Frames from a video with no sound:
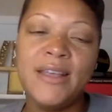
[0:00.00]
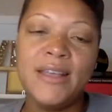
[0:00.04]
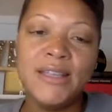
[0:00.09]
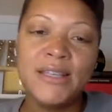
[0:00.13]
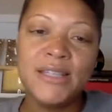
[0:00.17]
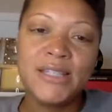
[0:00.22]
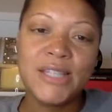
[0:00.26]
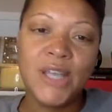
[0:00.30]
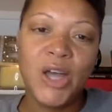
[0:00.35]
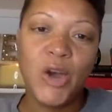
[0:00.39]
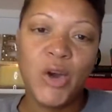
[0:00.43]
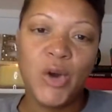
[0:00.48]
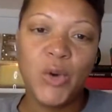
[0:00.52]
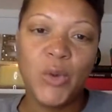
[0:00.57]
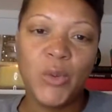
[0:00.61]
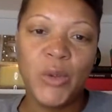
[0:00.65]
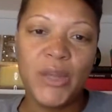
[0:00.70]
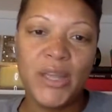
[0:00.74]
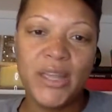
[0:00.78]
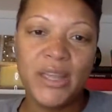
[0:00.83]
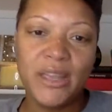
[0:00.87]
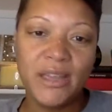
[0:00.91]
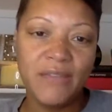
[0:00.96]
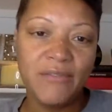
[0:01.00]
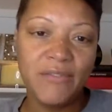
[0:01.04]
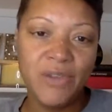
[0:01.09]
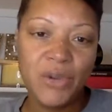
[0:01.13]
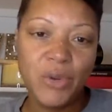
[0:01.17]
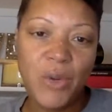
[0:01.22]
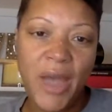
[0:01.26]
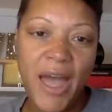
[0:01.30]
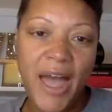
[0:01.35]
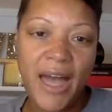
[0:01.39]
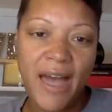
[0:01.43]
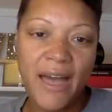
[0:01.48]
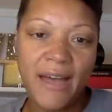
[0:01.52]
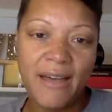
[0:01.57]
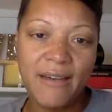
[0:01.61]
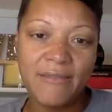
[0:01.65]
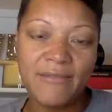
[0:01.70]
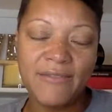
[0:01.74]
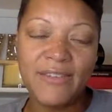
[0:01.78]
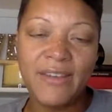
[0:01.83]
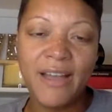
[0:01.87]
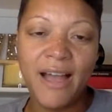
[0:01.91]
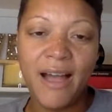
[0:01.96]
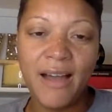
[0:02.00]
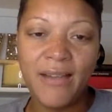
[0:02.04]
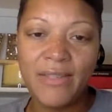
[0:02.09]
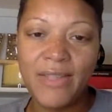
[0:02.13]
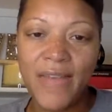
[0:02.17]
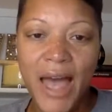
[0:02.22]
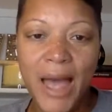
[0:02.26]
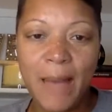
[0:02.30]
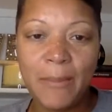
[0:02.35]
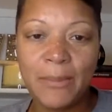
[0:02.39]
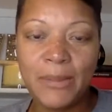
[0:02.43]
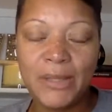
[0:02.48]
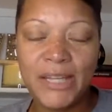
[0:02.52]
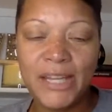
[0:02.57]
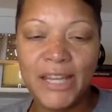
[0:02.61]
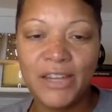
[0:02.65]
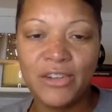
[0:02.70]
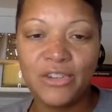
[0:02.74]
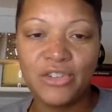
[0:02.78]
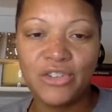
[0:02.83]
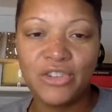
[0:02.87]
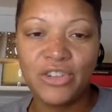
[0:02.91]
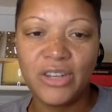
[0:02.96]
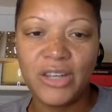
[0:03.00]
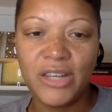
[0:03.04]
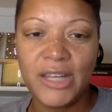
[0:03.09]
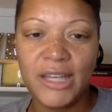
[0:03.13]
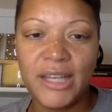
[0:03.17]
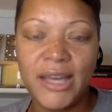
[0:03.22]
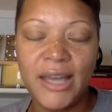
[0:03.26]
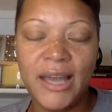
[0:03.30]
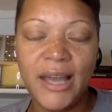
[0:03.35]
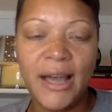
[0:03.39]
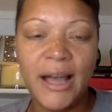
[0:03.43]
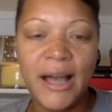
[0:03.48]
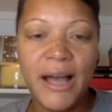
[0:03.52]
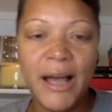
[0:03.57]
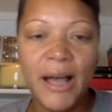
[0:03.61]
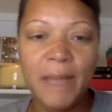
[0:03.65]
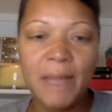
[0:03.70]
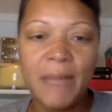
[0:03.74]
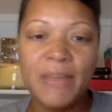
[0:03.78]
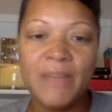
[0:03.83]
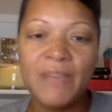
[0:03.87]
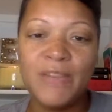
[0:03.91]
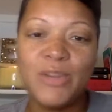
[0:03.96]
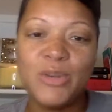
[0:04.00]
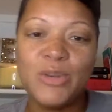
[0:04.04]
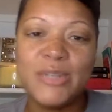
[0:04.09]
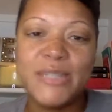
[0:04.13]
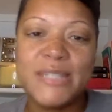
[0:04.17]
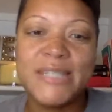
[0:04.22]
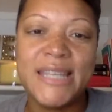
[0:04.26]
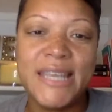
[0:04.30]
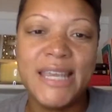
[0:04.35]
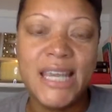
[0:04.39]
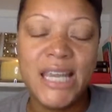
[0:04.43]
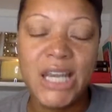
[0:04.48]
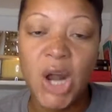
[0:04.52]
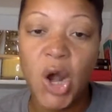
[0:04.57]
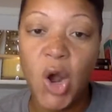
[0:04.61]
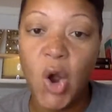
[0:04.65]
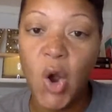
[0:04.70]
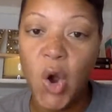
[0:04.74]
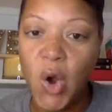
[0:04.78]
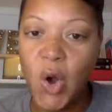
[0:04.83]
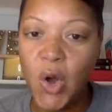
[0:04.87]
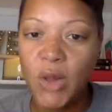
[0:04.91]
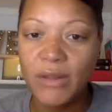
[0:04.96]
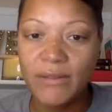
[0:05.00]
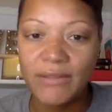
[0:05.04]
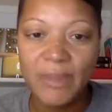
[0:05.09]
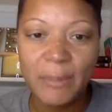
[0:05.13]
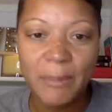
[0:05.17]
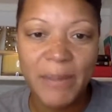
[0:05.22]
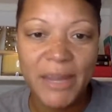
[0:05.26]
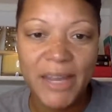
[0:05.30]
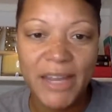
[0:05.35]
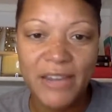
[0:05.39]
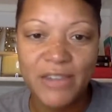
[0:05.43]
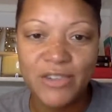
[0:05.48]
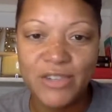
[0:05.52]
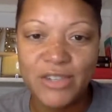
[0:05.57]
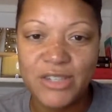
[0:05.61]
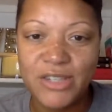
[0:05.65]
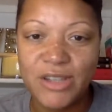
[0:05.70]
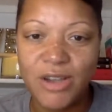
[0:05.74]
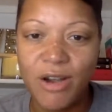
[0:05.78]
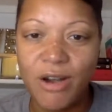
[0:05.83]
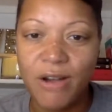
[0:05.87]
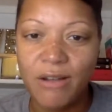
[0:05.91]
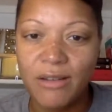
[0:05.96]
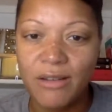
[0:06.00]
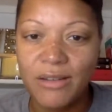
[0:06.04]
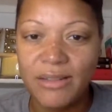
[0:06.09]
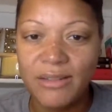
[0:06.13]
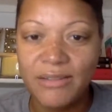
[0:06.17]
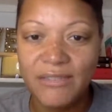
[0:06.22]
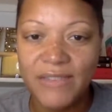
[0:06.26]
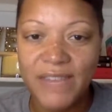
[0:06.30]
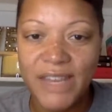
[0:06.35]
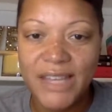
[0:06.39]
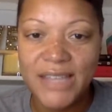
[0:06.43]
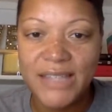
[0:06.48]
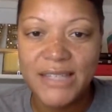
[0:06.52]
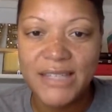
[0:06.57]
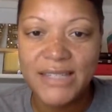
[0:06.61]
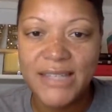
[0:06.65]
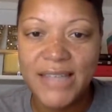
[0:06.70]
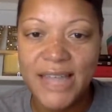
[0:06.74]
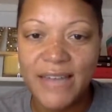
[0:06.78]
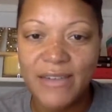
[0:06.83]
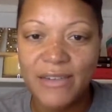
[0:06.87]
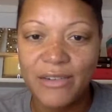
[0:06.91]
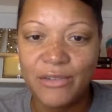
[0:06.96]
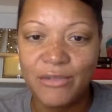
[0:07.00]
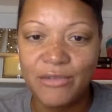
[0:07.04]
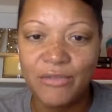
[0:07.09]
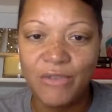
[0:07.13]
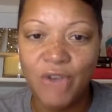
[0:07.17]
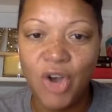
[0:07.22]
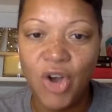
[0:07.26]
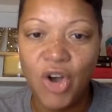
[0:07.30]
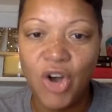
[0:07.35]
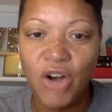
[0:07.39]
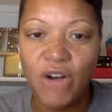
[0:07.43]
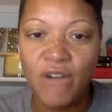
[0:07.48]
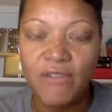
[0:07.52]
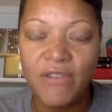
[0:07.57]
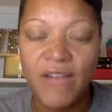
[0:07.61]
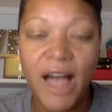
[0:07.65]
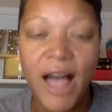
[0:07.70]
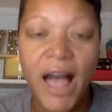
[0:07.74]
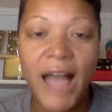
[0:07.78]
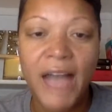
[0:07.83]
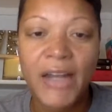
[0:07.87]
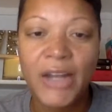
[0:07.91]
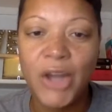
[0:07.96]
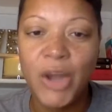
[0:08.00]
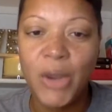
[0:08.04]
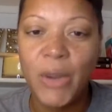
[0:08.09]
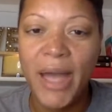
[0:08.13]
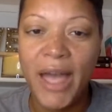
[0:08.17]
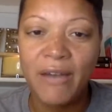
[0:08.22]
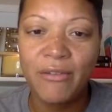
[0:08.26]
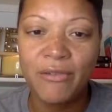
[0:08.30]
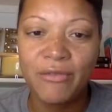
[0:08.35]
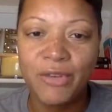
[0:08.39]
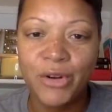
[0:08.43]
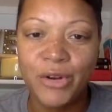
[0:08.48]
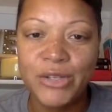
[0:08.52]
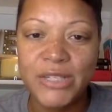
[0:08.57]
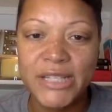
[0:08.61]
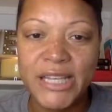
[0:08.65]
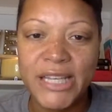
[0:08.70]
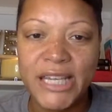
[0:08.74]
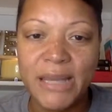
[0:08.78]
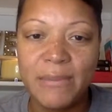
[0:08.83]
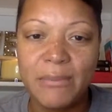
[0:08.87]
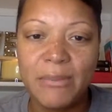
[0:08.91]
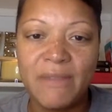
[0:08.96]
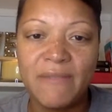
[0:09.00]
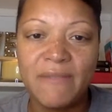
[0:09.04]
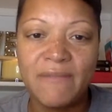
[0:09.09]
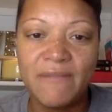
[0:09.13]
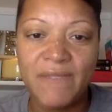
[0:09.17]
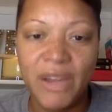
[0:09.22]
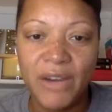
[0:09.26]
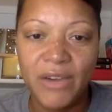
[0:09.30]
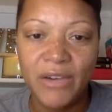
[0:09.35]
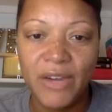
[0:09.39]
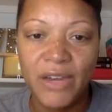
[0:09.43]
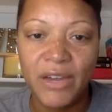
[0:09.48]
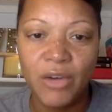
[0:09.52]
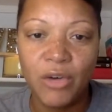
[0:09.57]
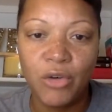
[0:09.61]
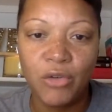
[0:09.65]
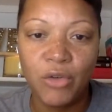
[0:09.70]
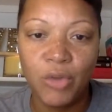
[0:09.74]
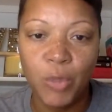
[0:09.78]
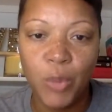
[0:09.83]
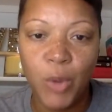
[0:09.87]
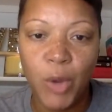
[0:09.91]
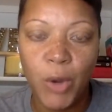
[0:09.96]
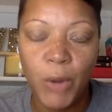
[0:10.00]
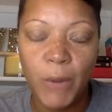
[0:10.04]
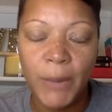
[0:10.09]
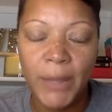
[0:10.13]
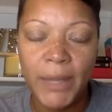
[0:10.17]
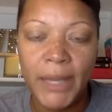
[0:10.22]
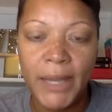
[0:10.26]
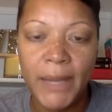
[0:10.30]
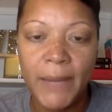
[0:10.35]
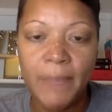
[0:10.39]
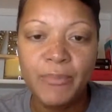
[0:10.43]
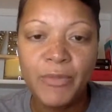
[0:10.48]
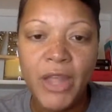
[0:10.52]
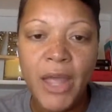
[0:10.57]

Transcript: So, if you have gotten the application and you've seen all of the pages, all of the phases that are involved, I know at first it can be very overwhelming.